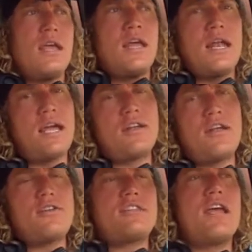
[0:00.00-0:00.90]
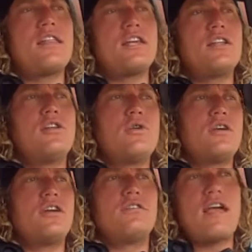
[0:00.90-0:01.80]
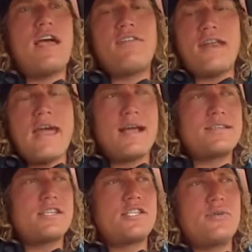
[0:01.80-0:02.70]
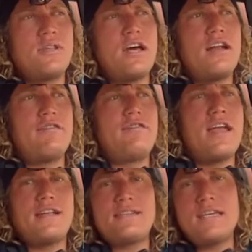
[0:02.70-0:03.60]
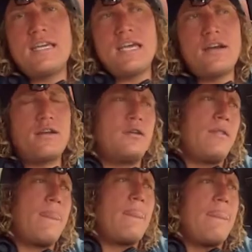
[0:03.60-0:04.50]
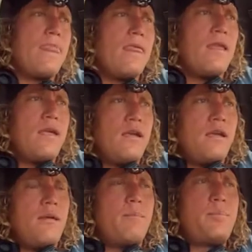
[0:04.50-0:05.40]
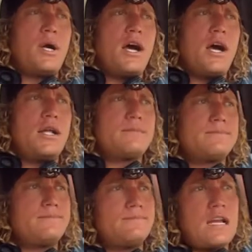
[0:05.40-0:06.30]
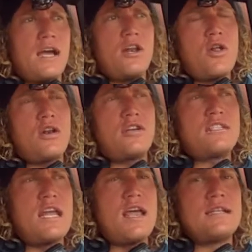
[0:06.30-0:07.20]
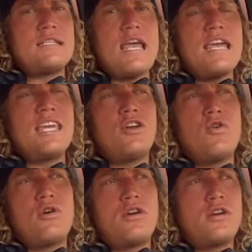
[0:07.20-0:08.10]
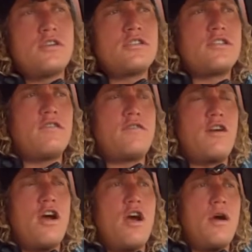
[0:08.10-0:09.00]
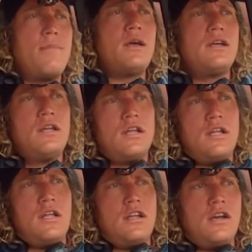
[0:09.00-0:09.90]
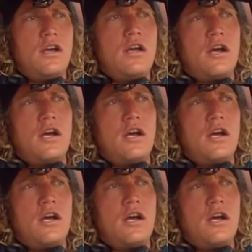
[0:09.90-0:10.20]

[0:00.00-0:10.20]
And I can understand the allure of having access to a lot of fancy gear. But I don't understand taking orders from a